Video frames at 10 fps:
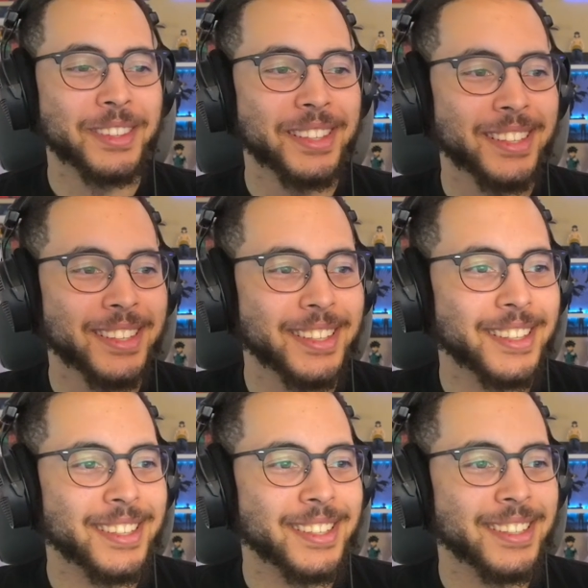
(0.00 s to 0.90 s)

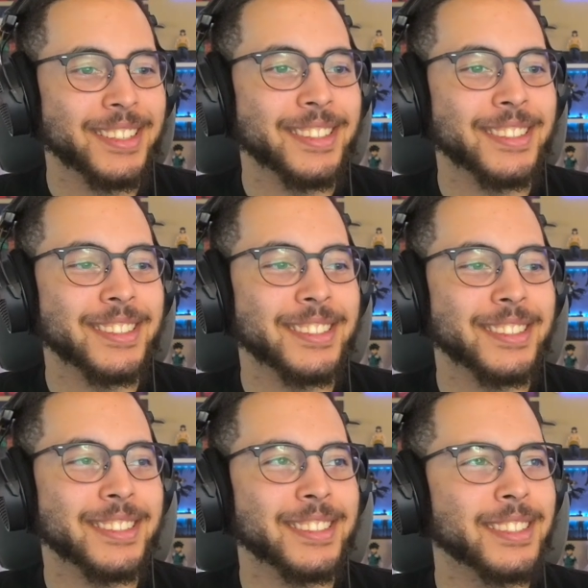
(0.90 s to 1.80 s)

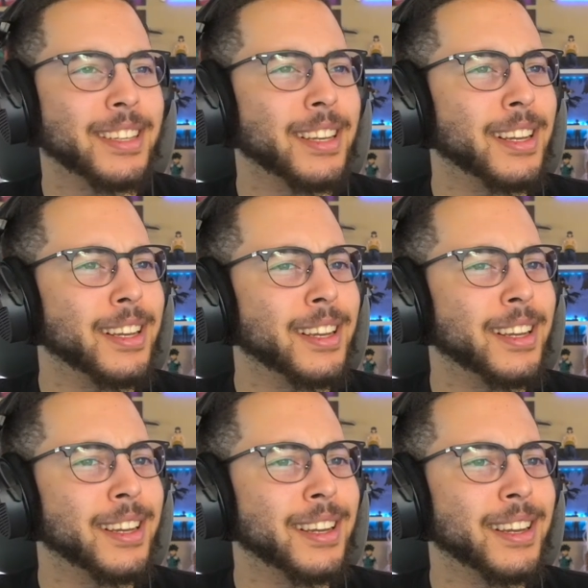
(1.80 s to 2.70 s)

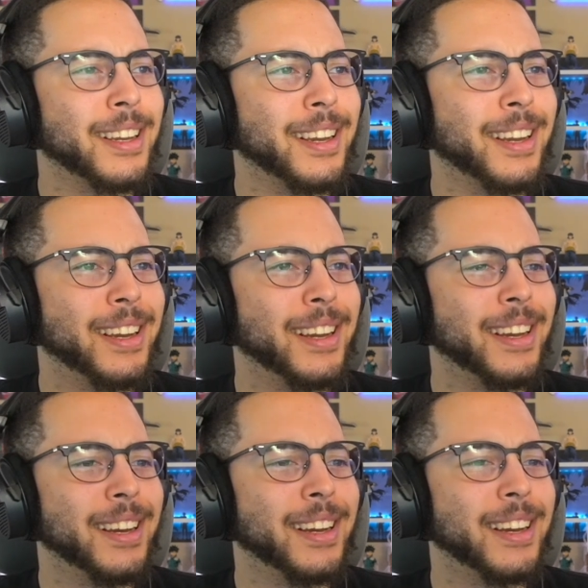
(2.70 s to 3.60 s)

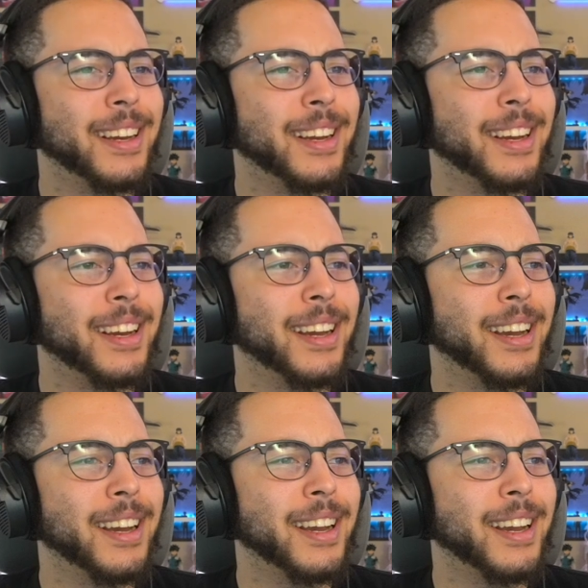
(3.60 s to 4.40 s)
Nobody speaks.